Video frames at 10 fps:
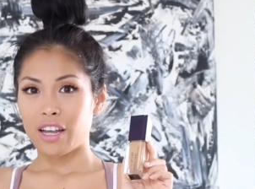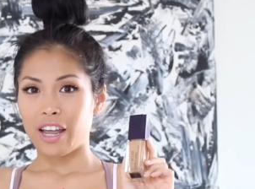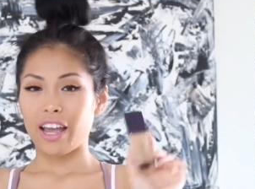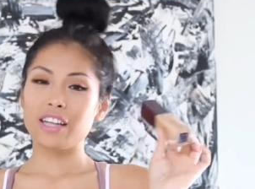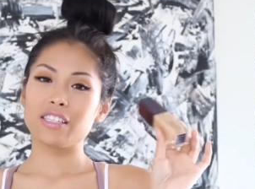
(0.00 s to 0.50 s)

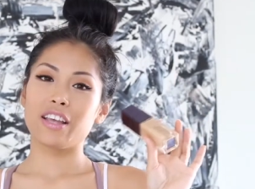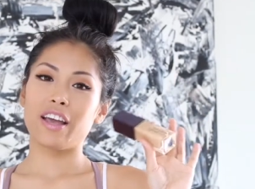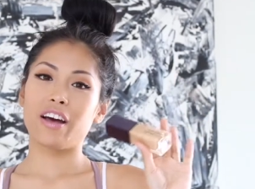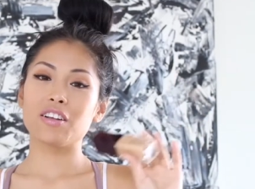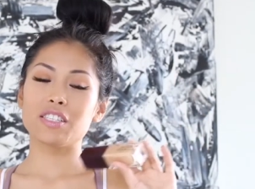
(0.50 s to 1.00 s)
And
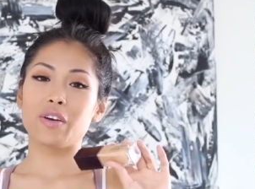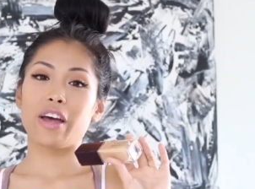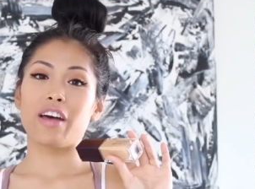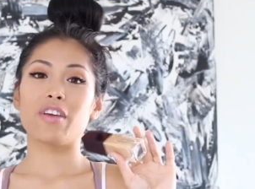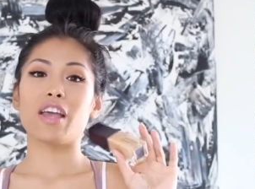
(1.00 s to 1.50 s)
they also
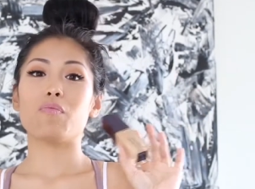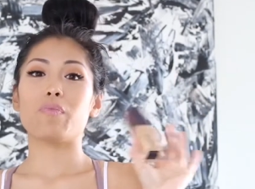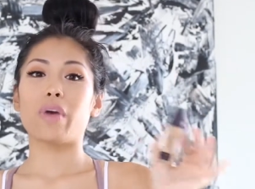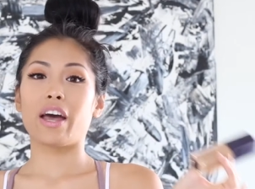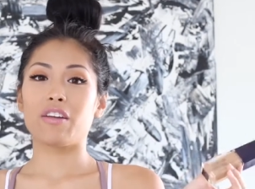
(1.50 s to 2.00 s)
have a
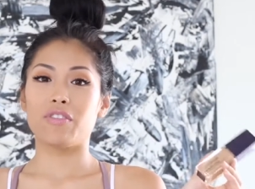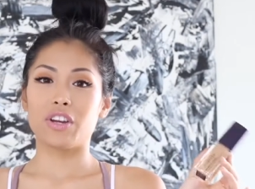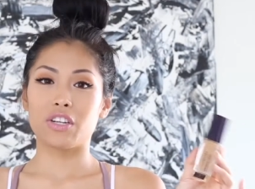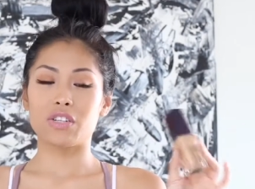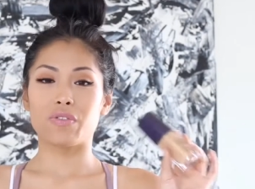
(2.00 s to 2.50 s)
matte
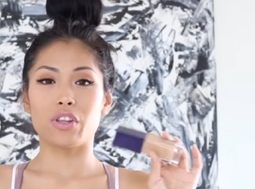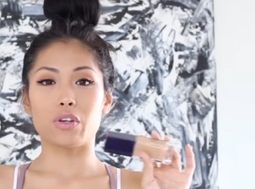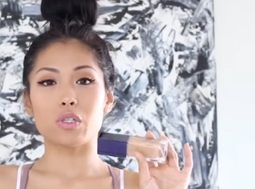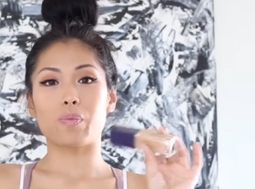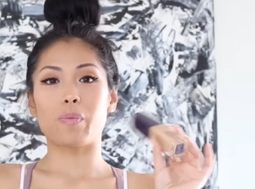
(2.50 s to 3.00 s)
finish for
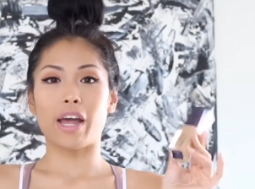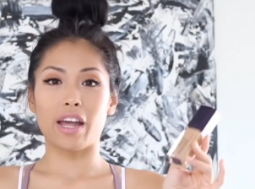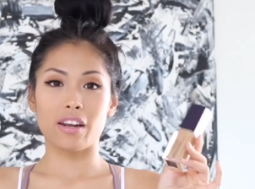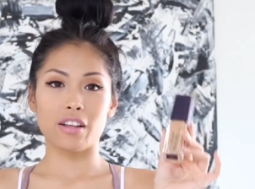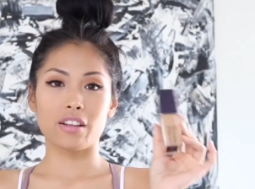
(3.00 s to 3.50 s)
those
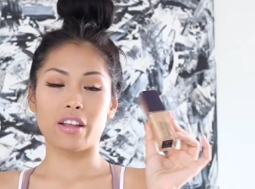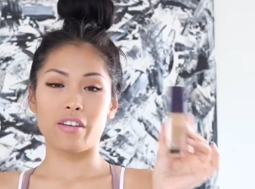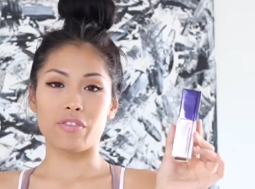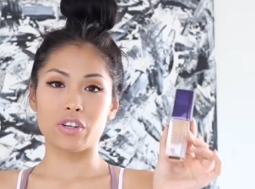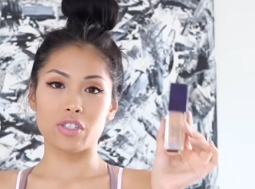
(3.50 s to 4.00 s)
matte
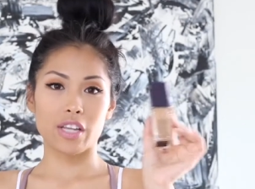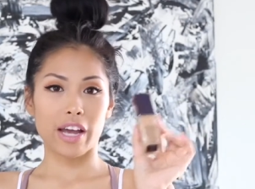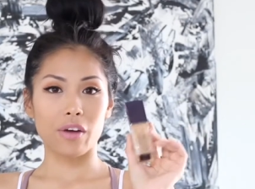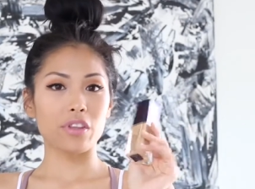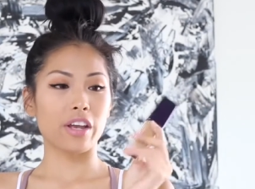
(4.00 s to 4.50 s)
lovers
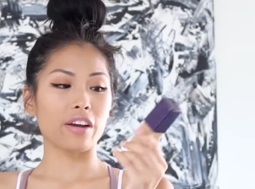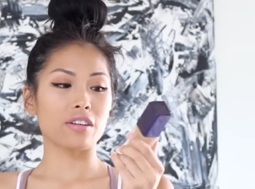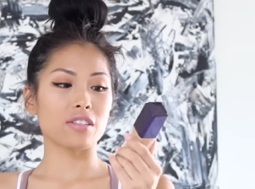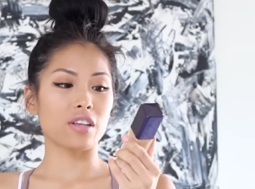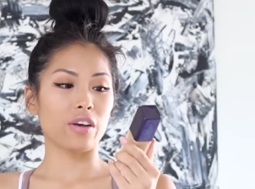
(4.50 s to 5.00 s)
out there.
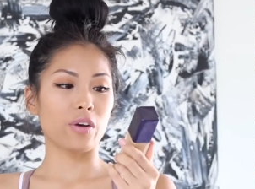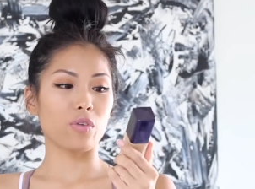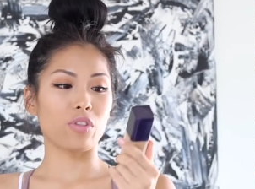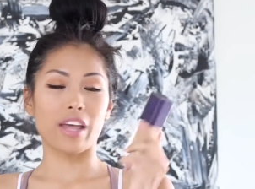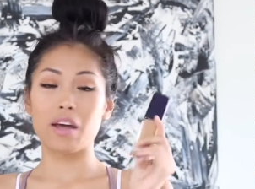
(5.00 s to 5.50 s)

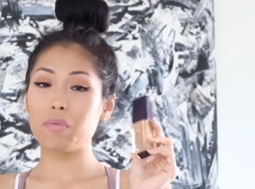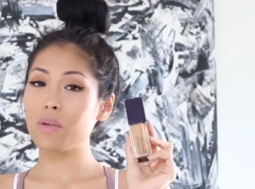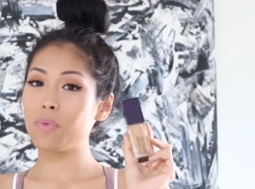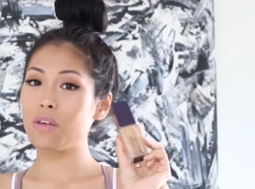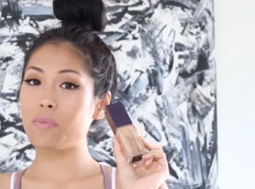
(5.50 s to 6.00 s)
So that
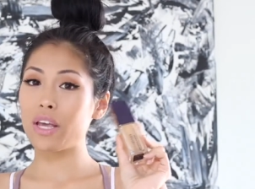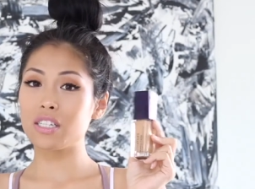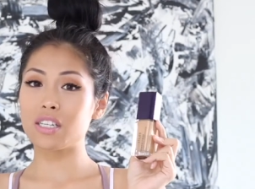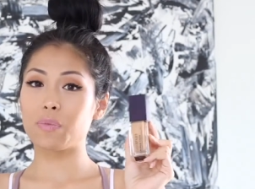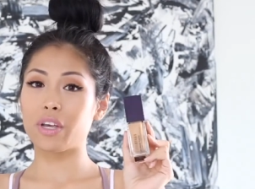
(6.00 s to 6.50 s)
might be
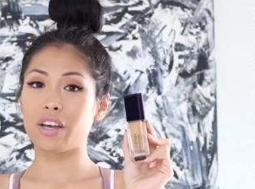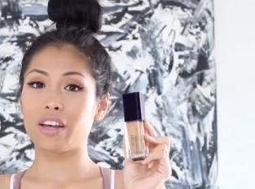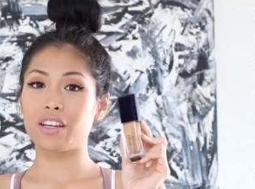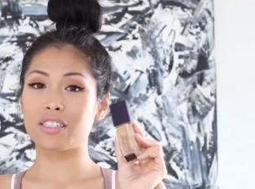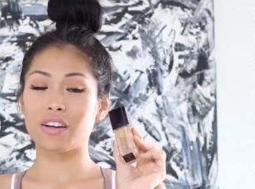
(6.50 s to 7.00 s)
amazing
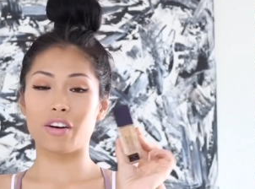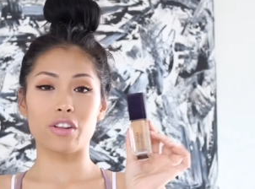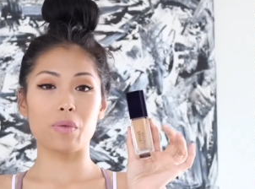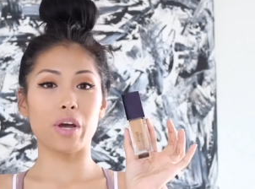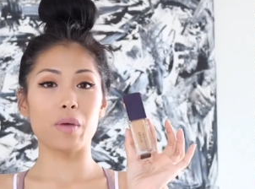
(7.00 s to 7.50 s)
because
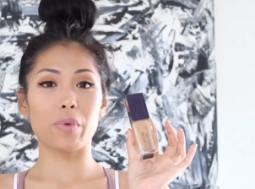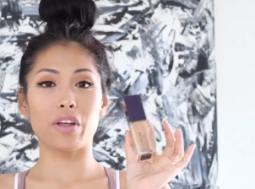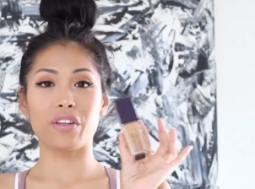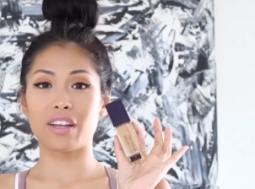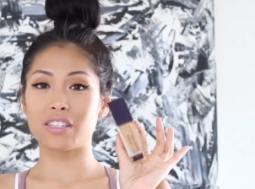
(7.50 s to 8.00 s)
Carly
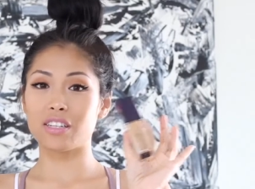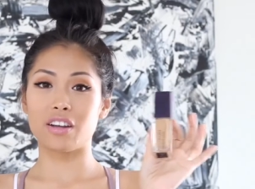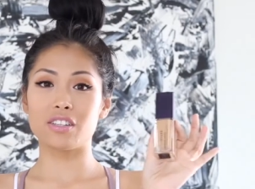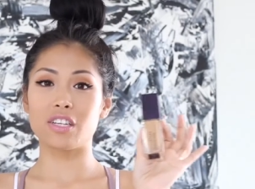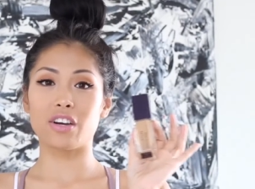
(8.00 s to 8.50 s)
Bybel and
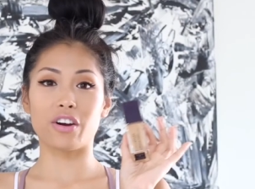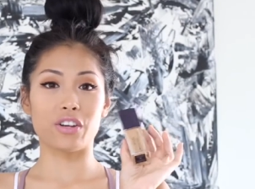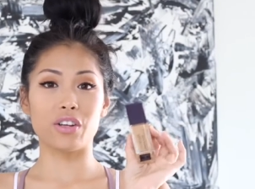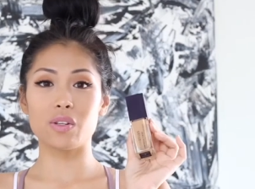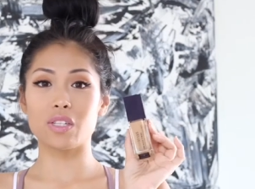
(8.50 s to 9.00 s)
Tati are
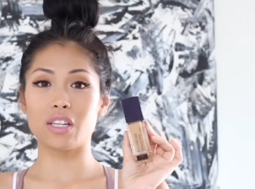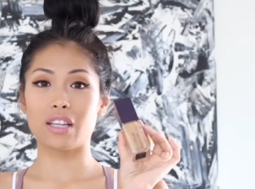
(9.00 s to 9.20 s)
using